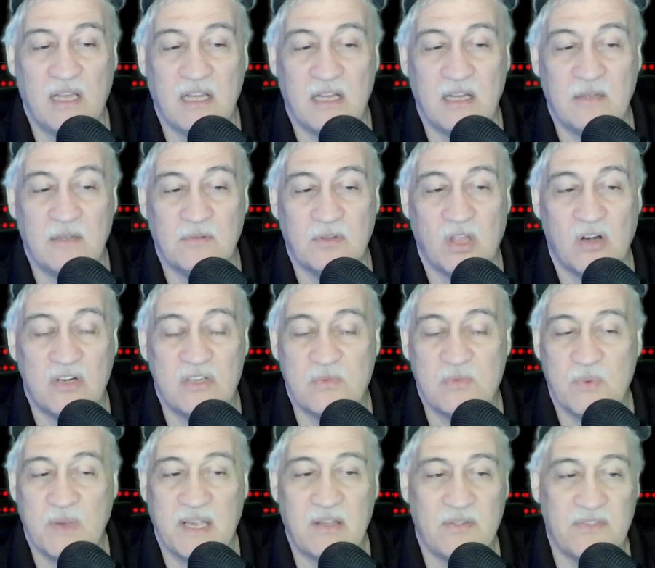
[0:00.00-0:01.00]
large
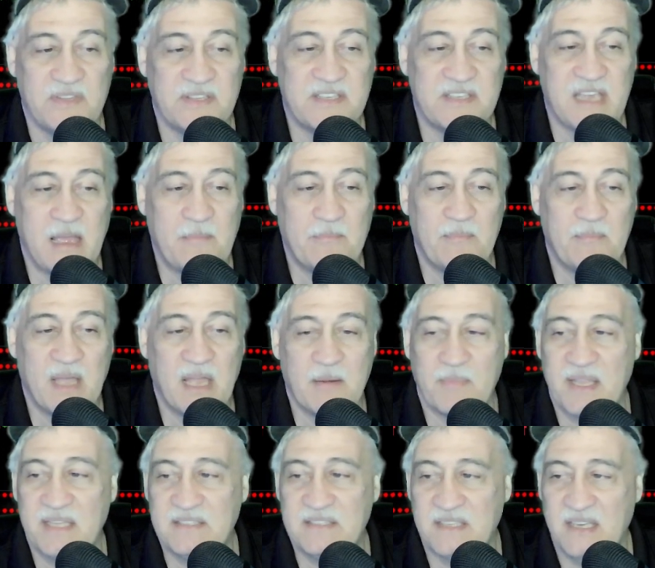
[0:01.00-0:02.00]
wick on the top and bottom.
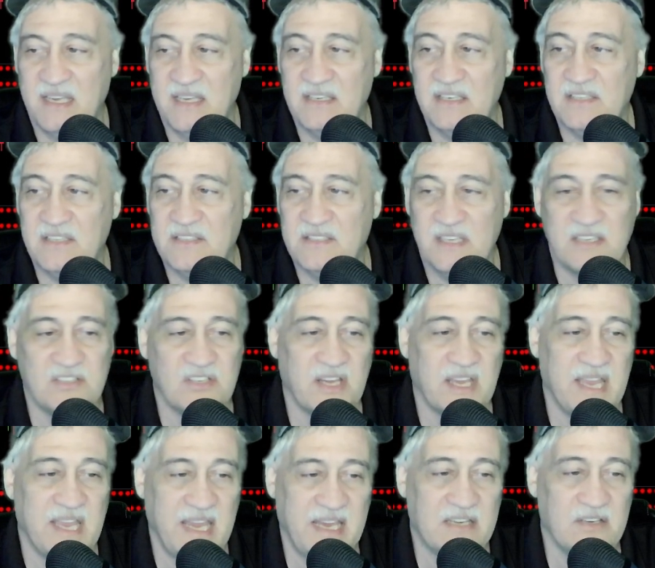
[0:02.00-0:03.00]
That's an indecision
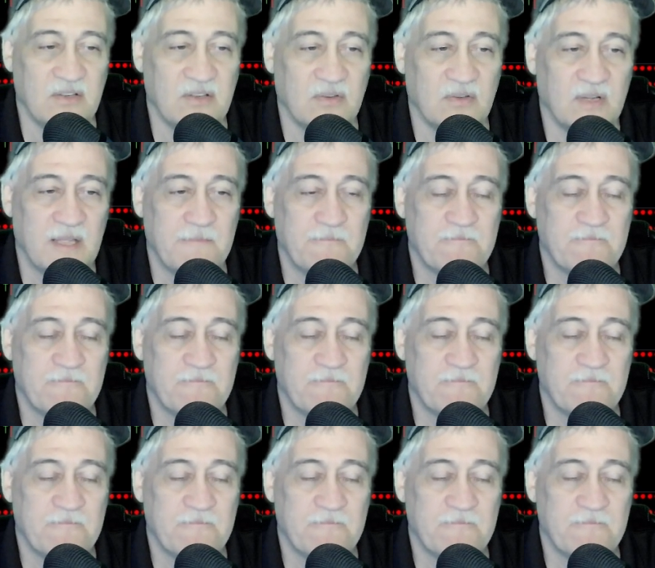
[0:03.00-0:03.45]
candle.